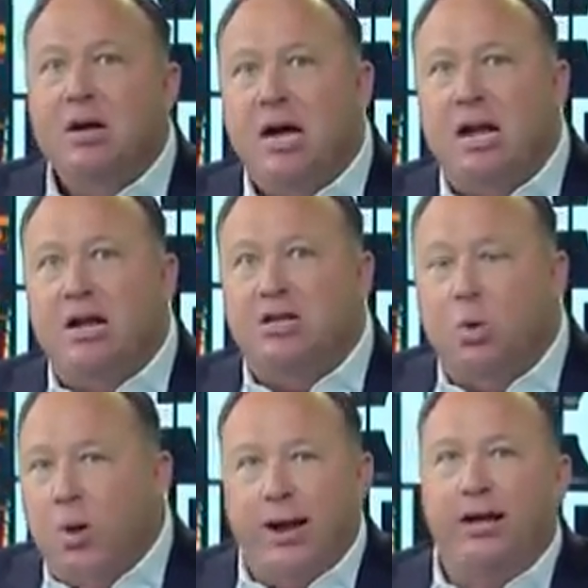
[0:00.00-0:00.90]
it's a
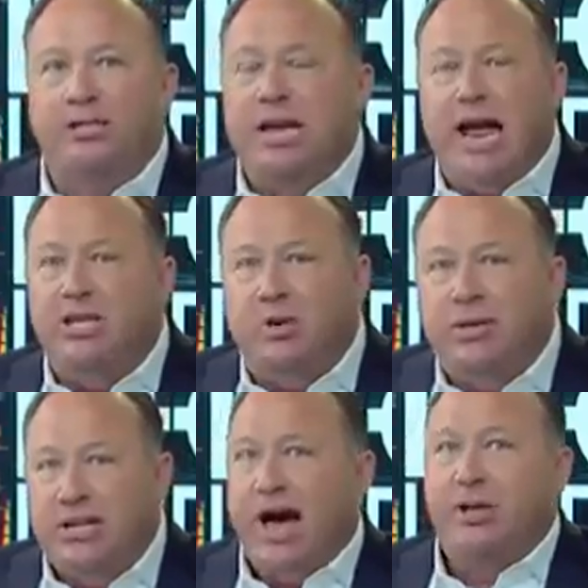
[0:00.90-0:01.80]
winless day, so
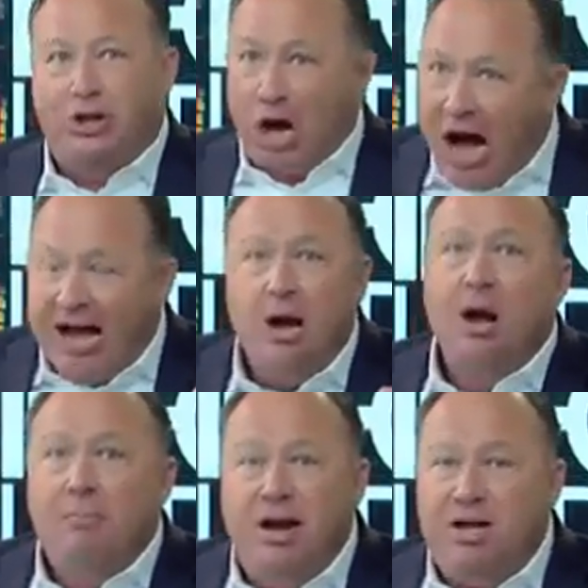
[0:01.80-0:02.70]
he's got a shot.
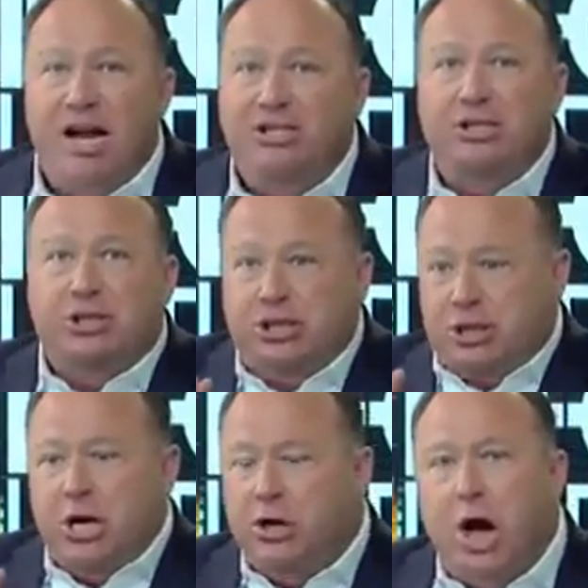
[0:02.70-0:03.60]
But it doesn't
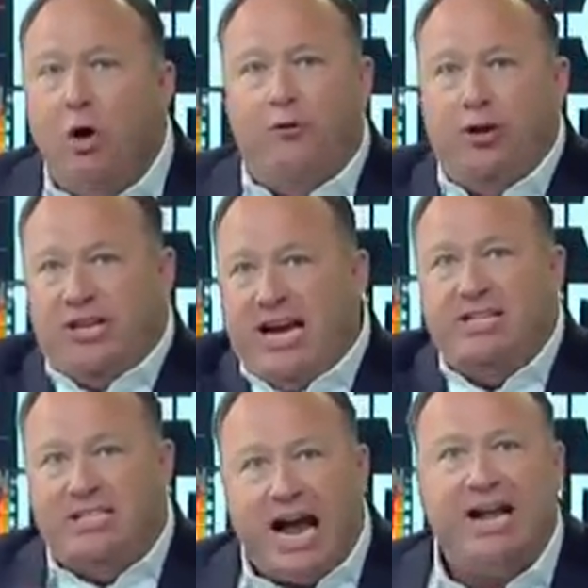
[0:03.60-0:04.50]
just go for
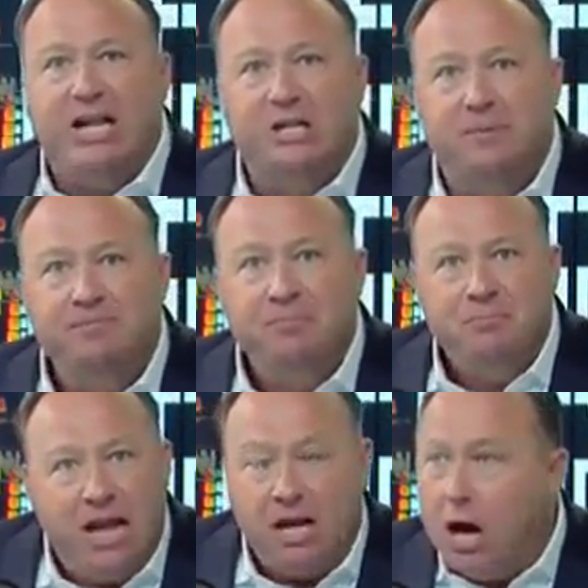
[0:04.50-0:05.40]
10 seconds.
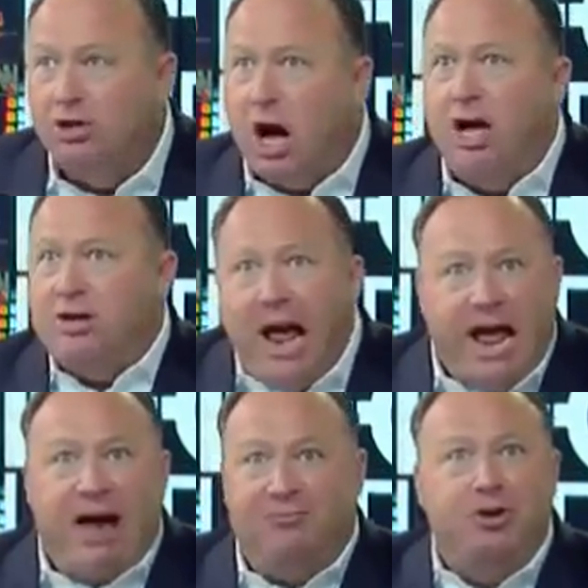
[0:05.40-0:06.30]
It goes on
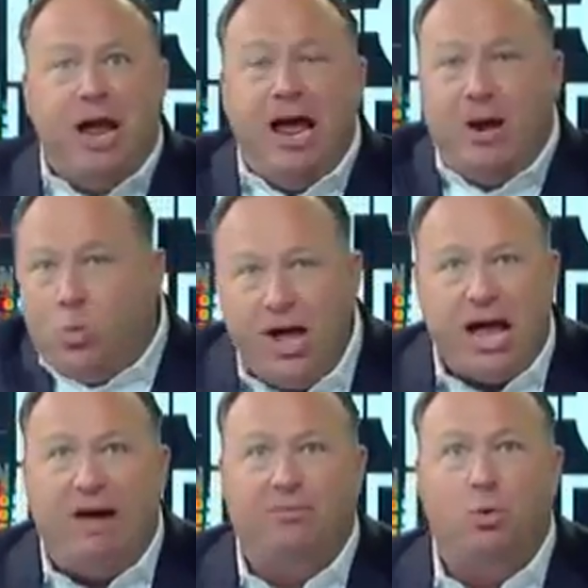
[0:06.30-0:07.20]
day after day, week
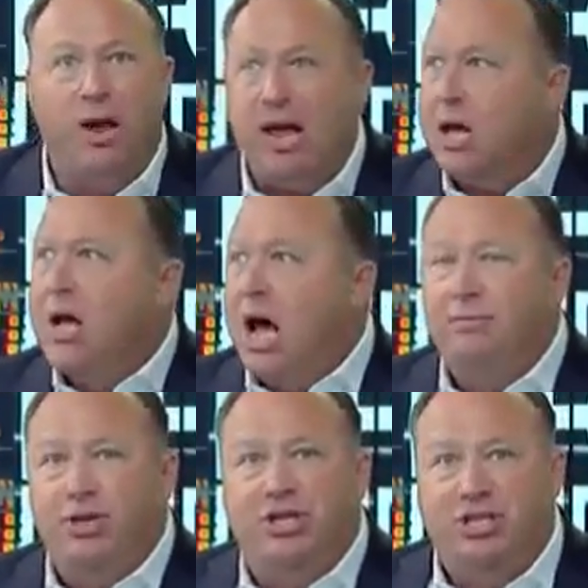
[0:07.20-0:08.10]
after week
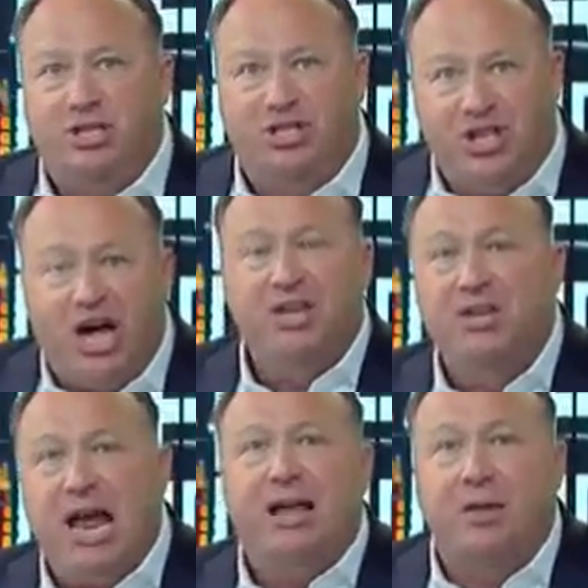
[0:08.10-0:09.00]
of just
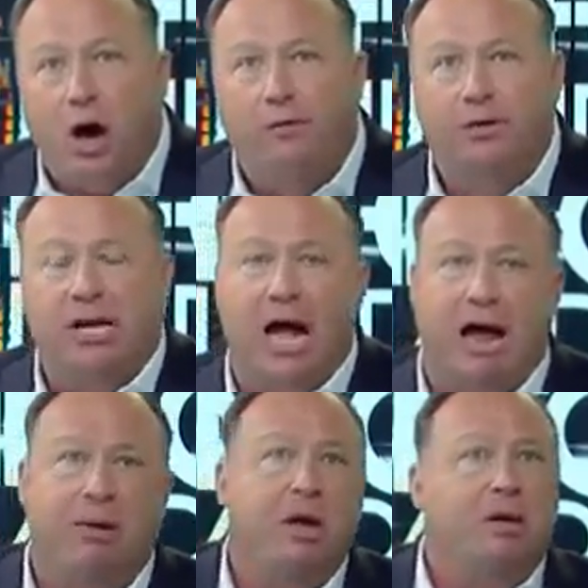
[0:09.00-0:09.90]
sudden death
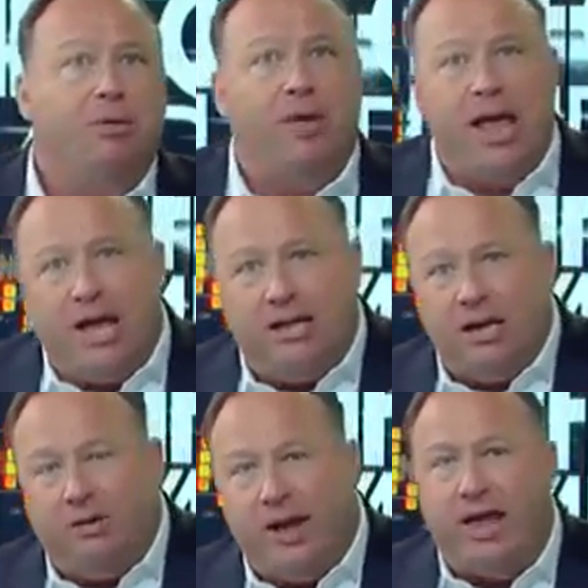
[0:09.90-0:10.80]
overtime. They get
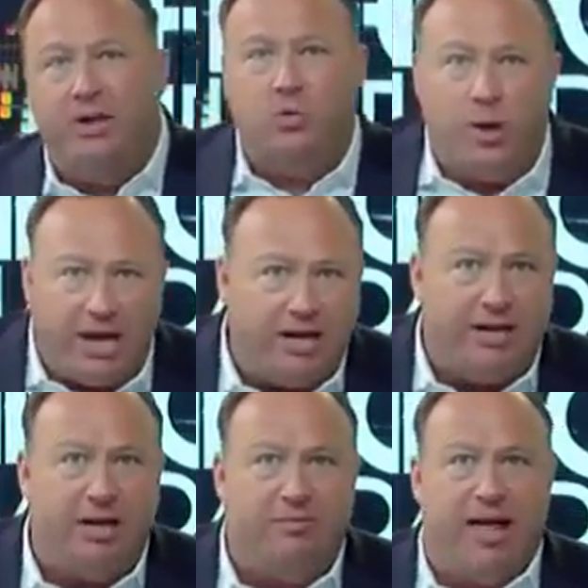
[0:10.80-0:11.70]
the advantage. We get
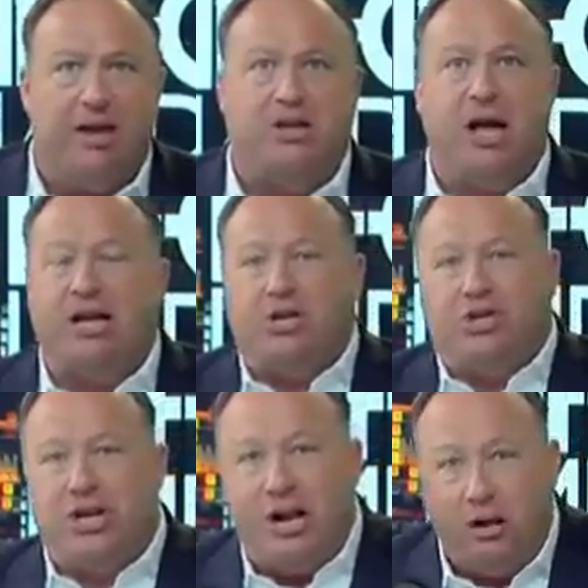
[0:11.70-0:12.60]
the advantage. I get
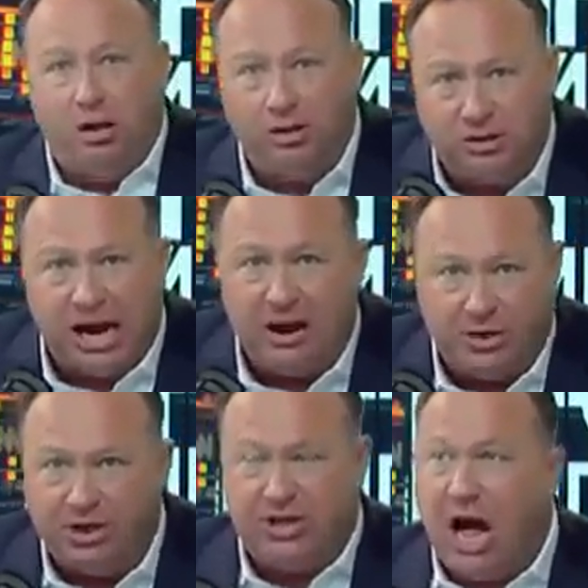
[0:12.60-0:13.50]
chills
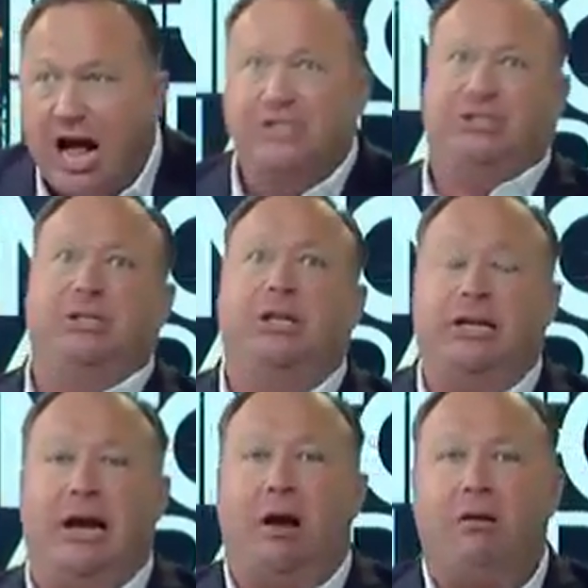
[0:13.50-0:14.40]
just
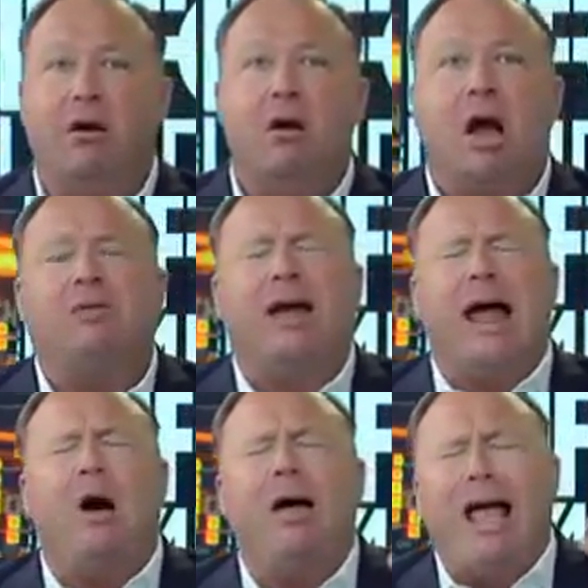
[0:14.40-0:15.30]
constantly now of
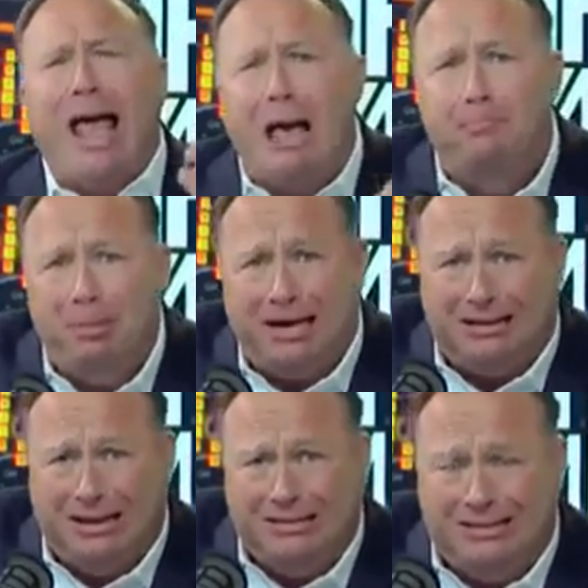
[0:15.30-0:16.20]
how epic
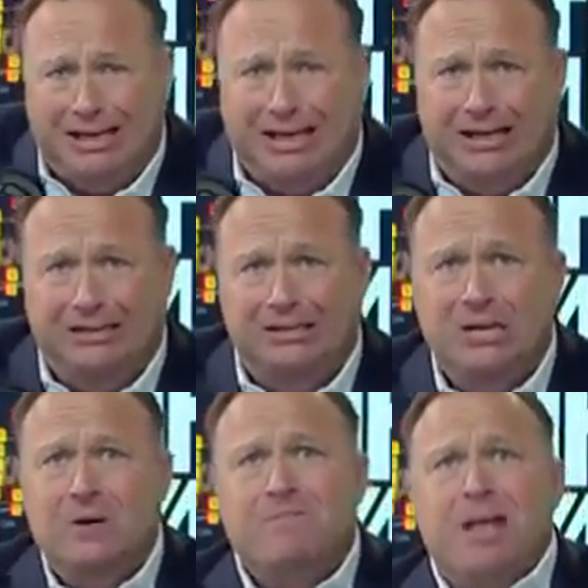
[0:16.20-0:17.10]
this
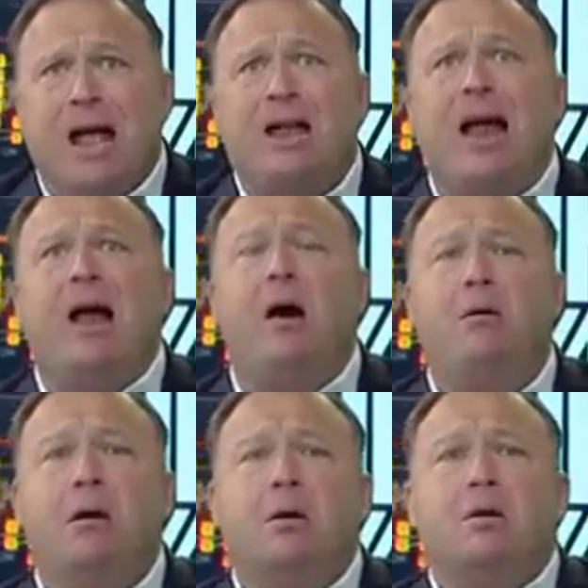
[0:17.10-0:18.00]
is and
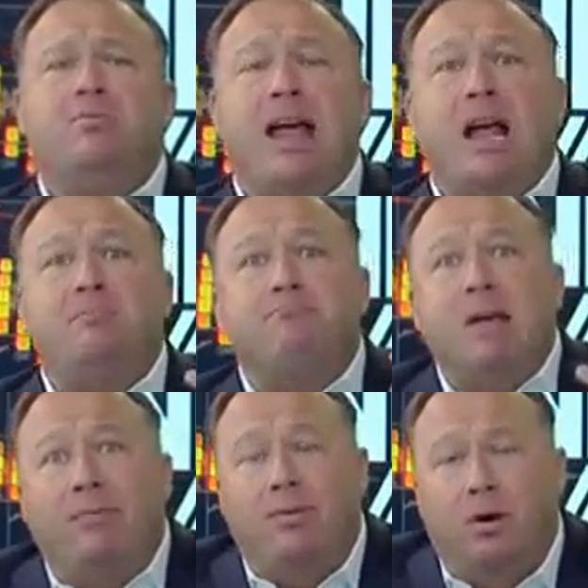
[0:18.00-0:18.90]
how they
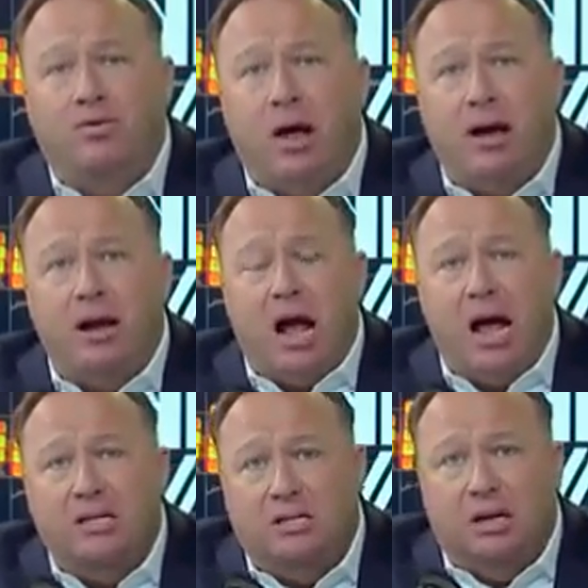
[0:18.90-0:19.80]
admit they're trying to
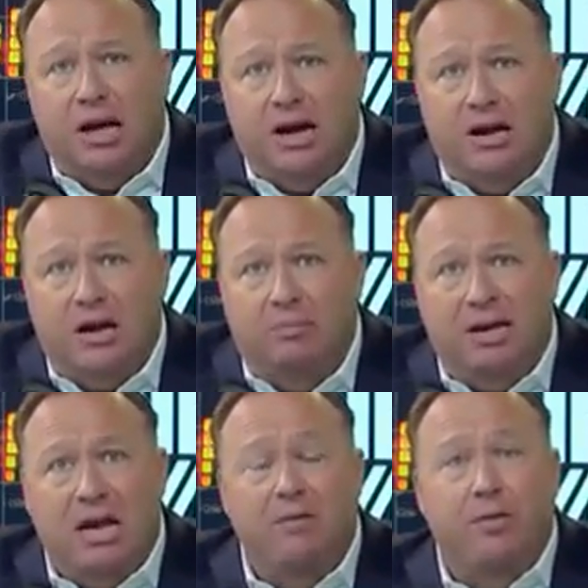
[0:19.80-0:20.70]
isolate him
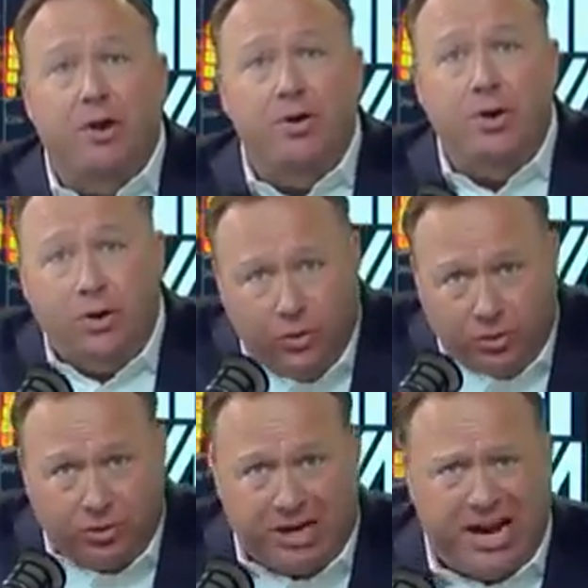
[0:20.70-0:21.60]
in the
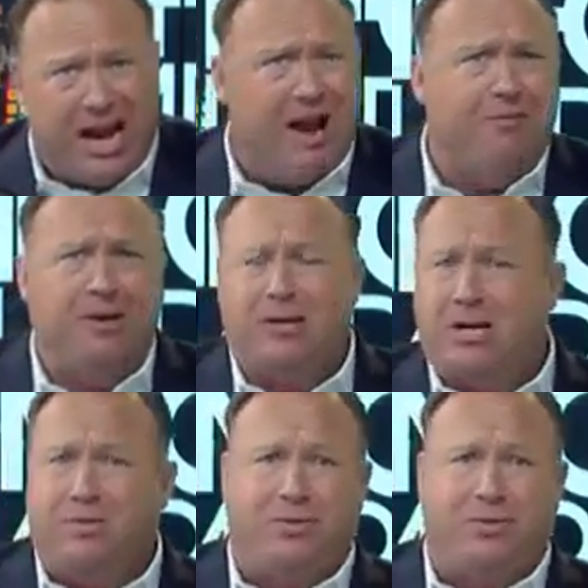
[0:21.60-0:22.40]
news. And everything you've